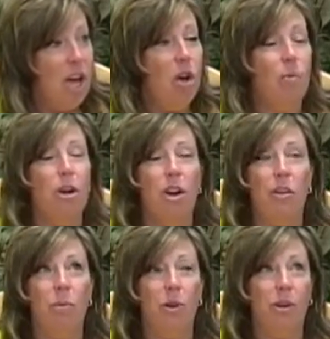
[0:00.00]
We
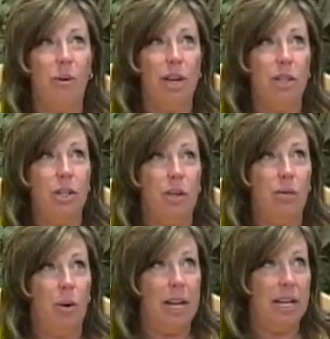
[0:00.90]
know that we're going
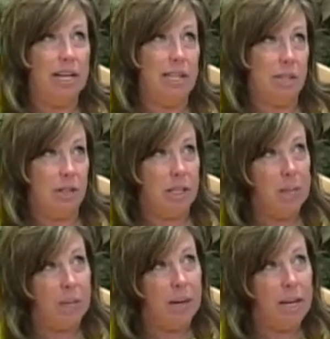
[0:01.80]
to one in Citrus
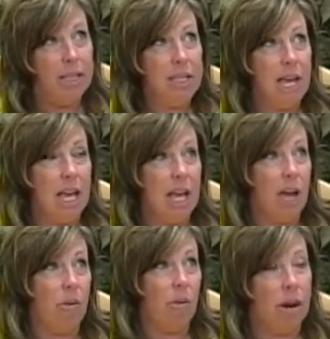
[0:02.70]
Springs
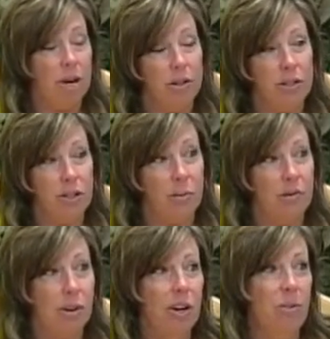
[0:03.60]
and one in Crystal
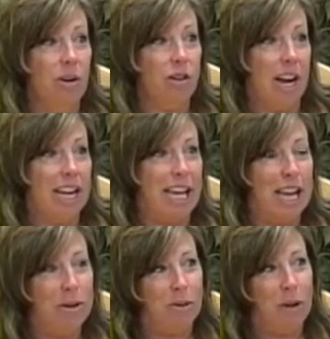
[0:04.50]
River. We're trying to
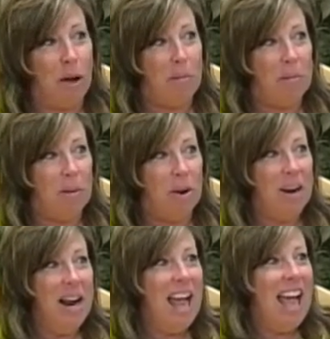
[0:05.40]
get into a couple
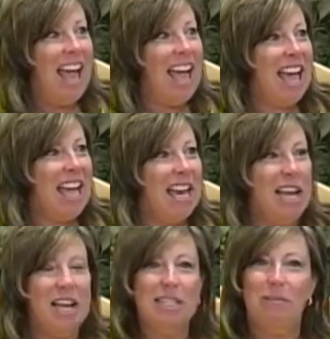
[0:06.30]
more. And
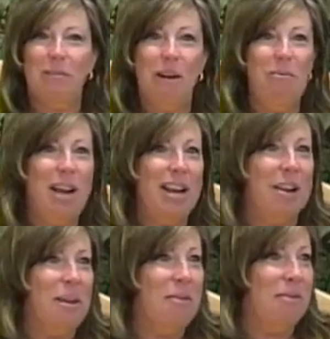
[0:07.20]
it's a fun way to
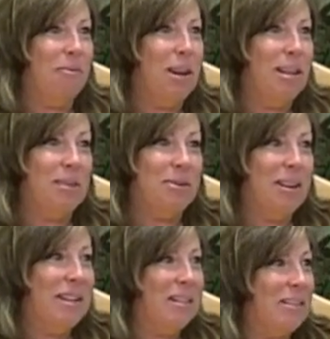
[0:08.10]
go and read a
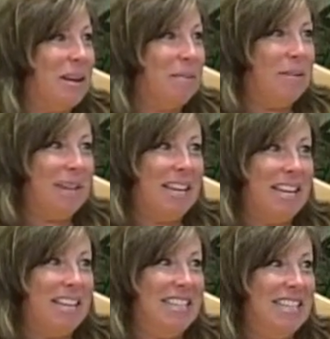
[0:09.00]
story to a couple of
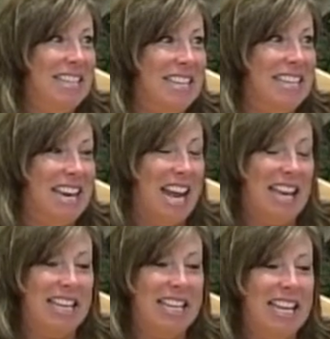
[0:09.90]
kids
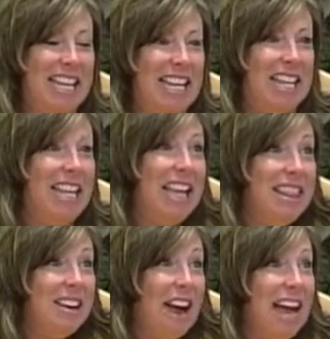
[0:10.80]
and
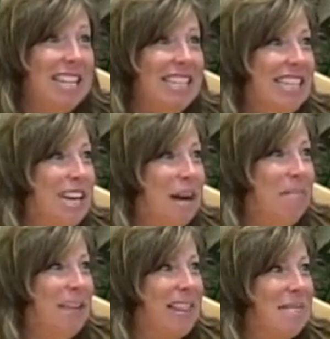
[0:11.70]
get their eyes lit
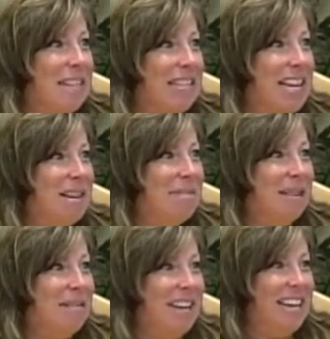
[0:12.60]
up, get them excited
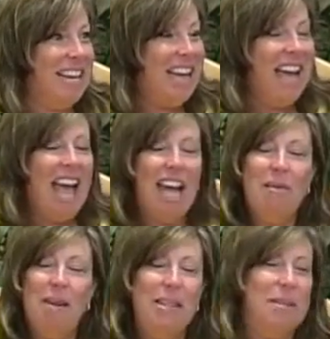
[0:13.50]
about reading, and
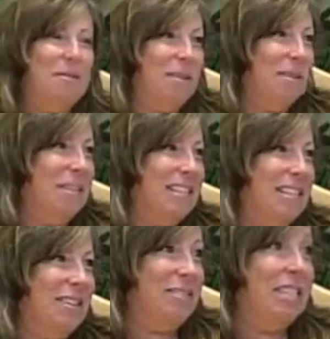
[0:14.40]
it makes you feel good too.